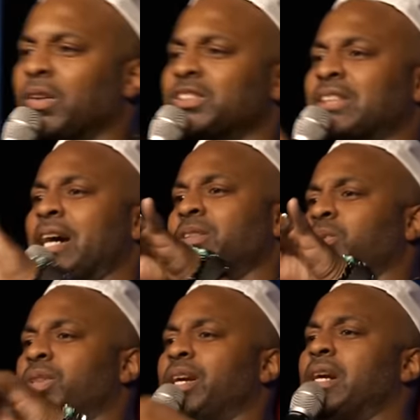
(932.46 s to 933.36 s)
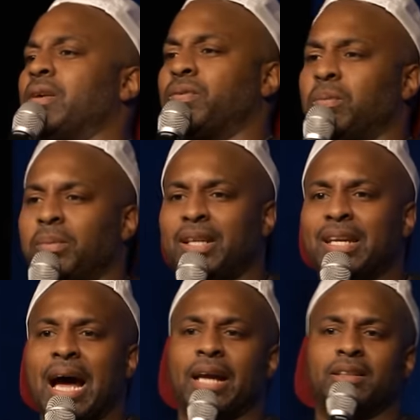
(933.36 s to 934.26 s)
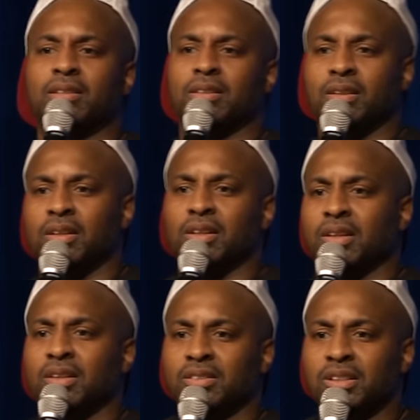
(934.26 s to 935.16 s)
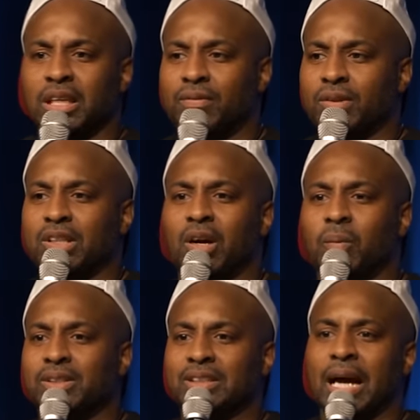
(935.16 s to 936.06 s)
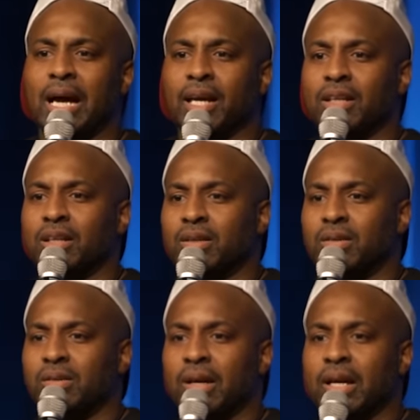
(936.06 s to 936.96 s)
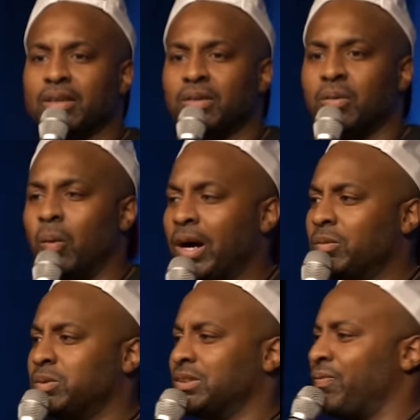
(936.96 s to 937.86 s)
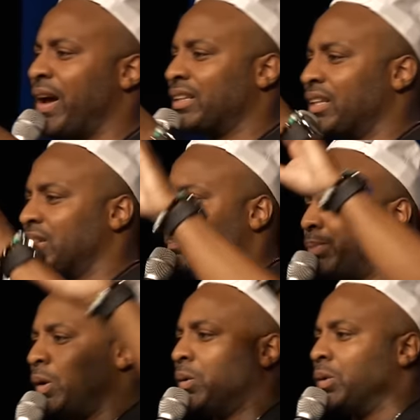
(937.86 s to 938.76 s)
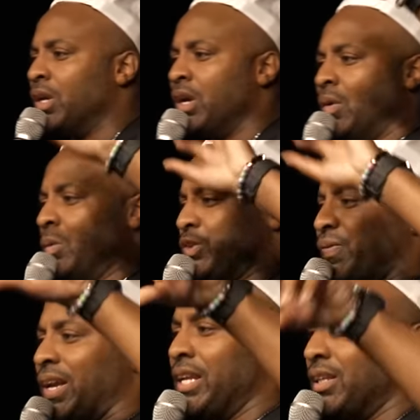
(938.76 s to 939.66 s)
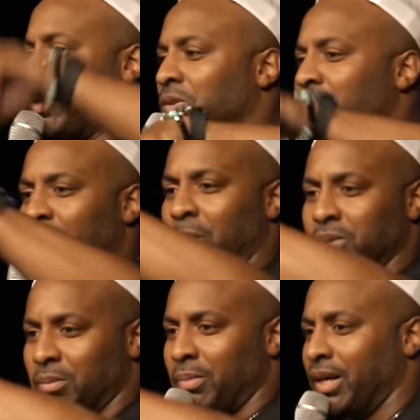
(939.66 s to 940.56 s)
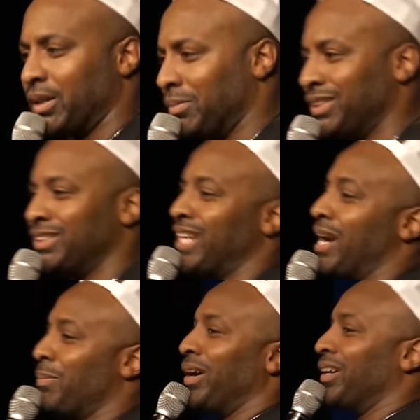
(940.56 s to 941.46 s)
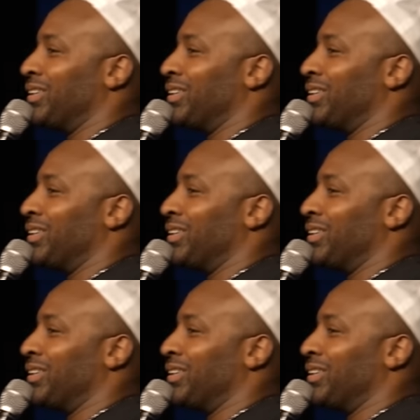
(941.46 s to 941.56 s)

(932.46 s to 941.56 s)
the signs were there for me not to even go inside, right? One was the fact that the bowl was faded. All you saw was America. I mean, this is not America.